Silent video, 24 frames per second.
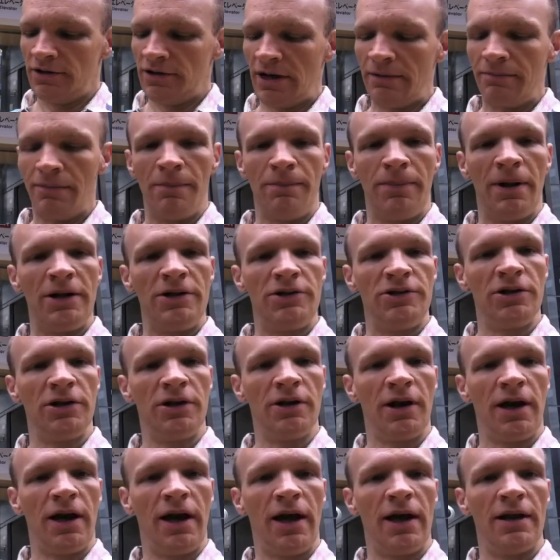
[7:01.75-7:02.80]
Check my blood
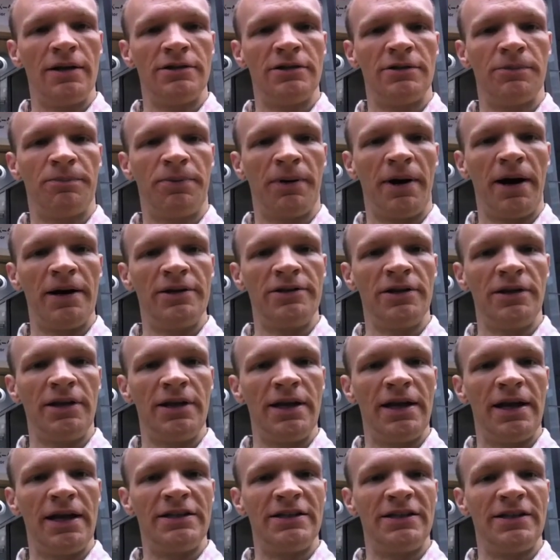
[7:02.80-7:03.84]
sugar, and surprisingly,
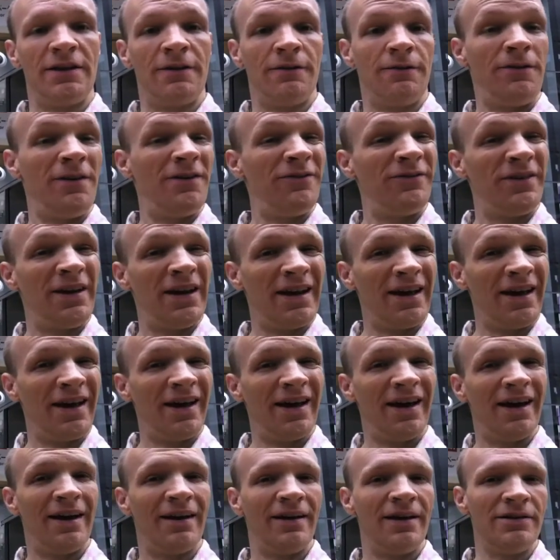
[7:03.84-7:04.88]
it's
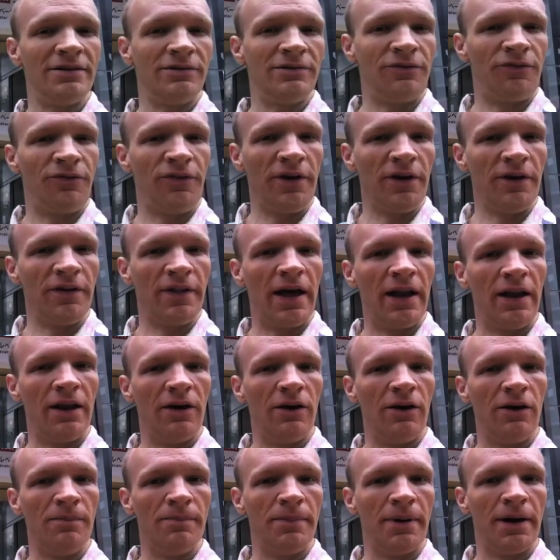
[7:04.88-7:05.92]
59. Doesn't feel that
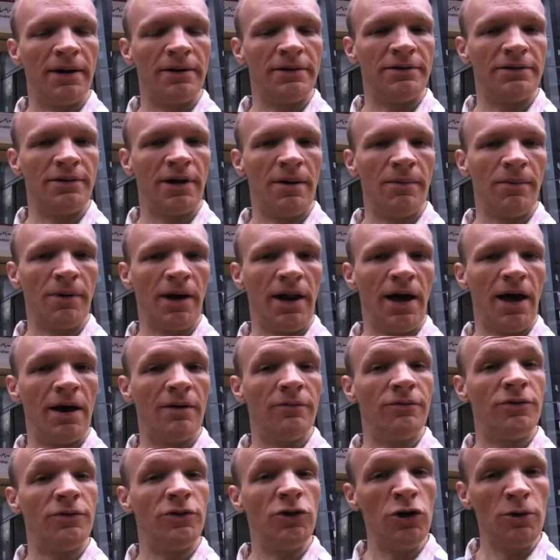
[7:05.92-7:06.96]
low, but I'm going to
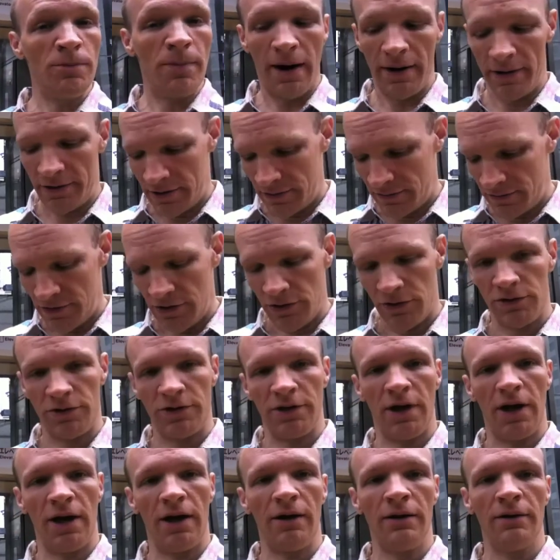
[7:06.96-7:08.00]
have 2 bottles of
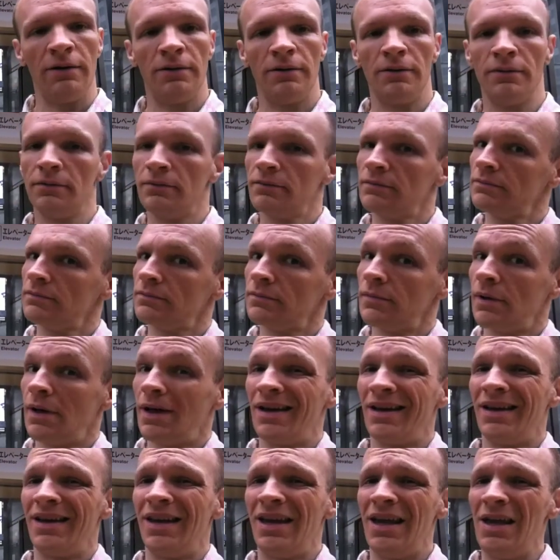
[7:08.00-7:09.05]
juice now.
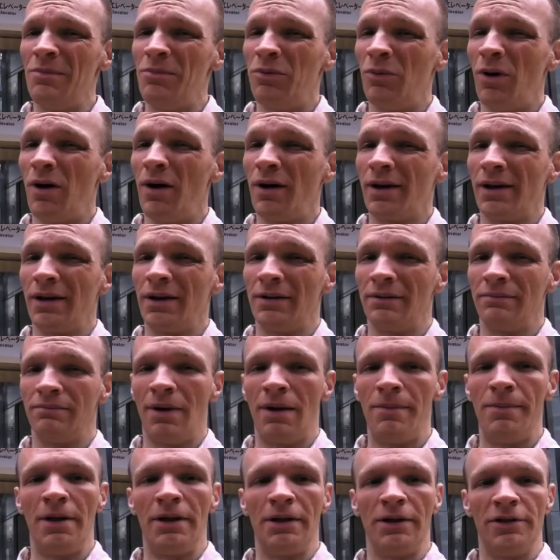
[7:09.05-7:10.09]
And keep walking,
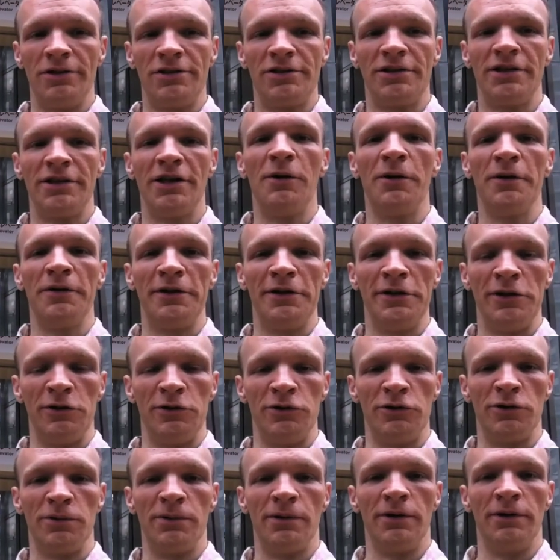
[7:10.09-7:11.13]
maybe a little slower than
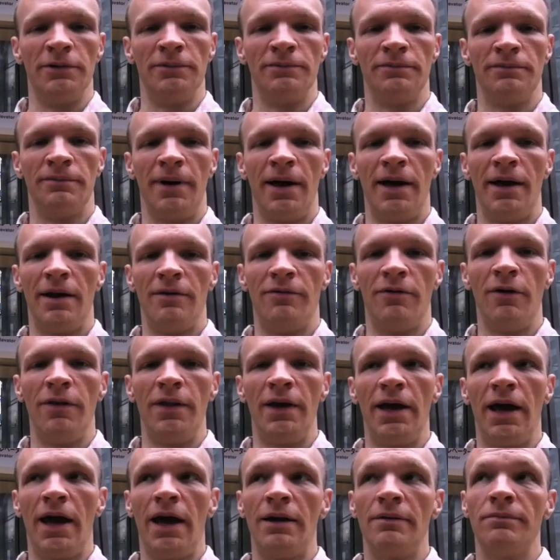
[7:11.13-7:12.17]
usual. But I've
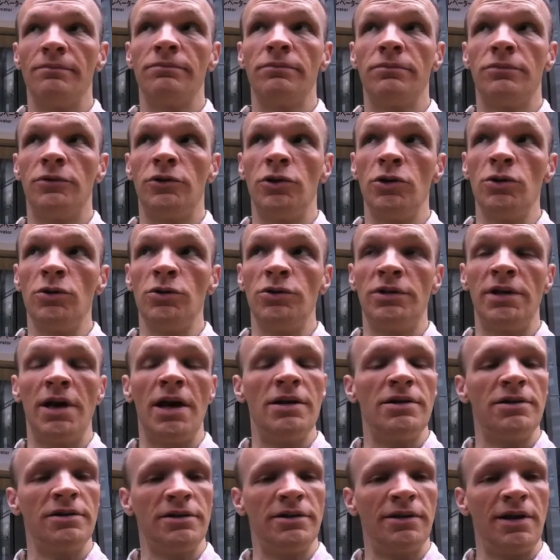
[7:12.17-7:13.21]
only got 2
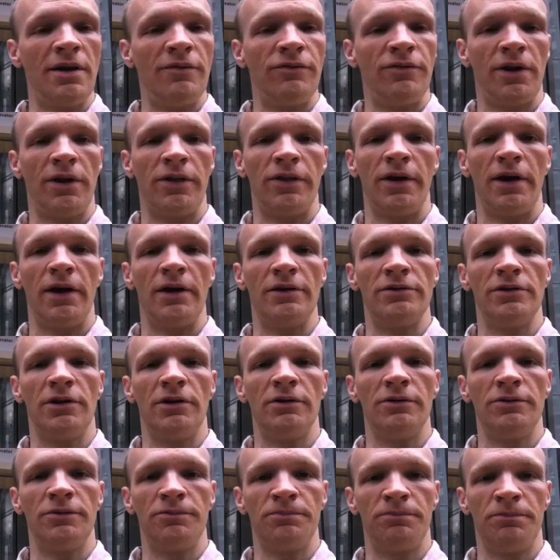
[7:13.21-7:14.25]
stations left, I think, so
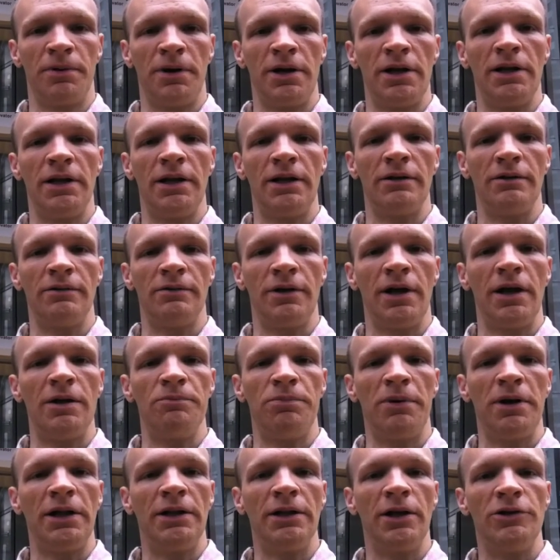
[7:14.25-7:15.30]
pretty good. I'm
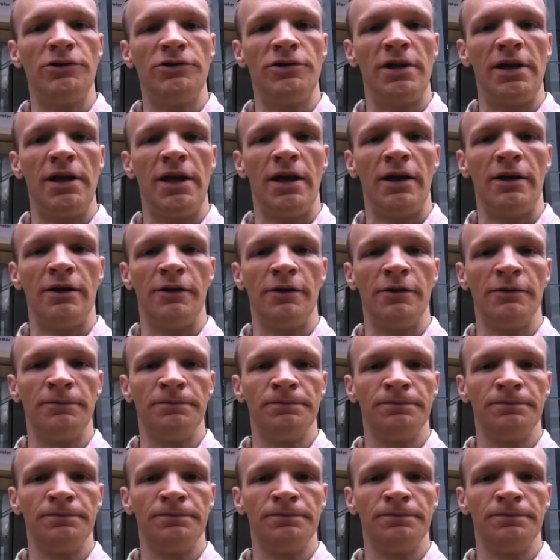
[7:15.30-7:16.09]
getting pretty close to the end.